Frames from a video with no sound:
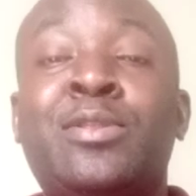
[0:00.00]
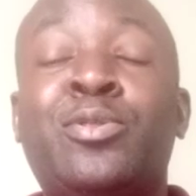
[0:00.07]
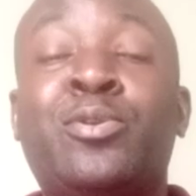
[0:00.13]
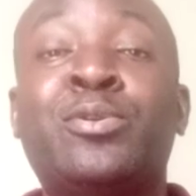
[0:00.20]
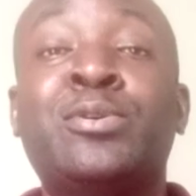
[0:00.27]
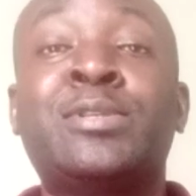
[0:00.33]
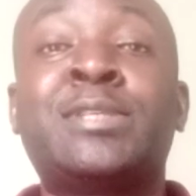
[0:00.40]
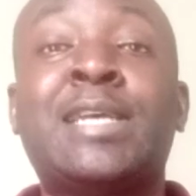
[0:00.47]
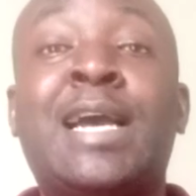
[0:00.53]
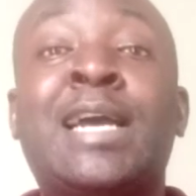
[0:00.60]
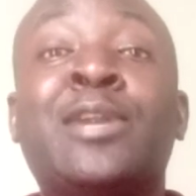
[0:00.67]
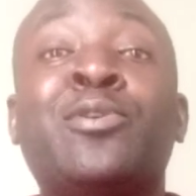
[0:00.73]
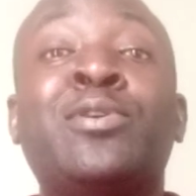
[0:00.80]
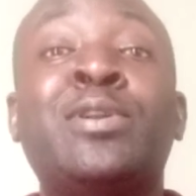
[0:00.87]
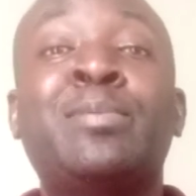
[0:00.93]
those
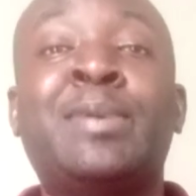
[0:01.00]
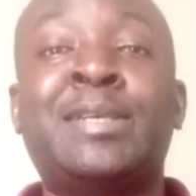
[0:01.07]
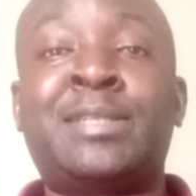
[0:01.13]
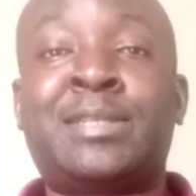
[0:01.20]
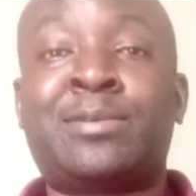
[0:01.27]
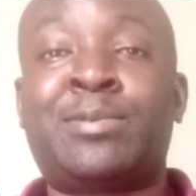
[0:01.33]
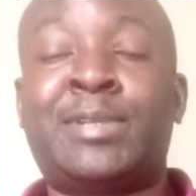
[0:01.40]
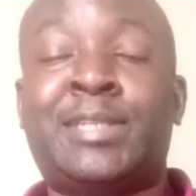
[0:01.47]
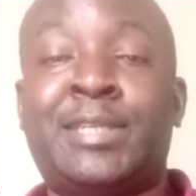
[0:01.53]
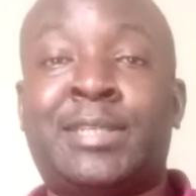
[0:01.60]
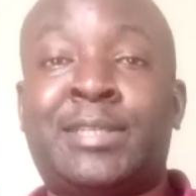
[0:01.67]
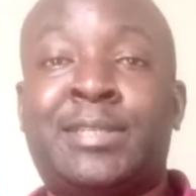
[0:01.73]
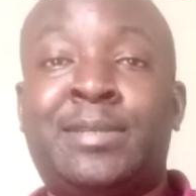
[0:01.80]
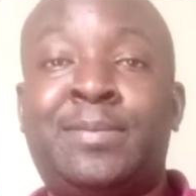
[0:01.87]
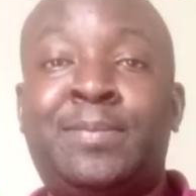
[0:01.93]
anonymous
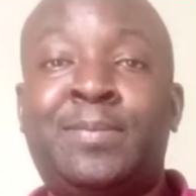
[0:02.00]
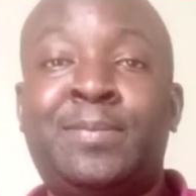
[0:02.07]
critics.